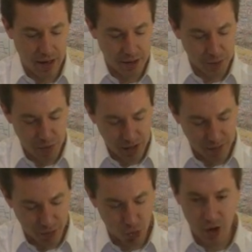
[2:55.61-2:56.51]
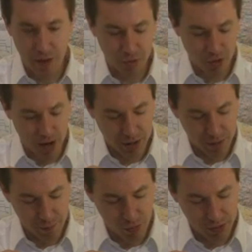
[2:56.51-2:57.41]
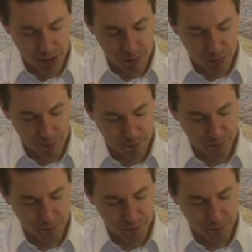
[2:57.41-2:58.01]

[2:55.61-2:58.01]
aspect of a graham cracker, for example.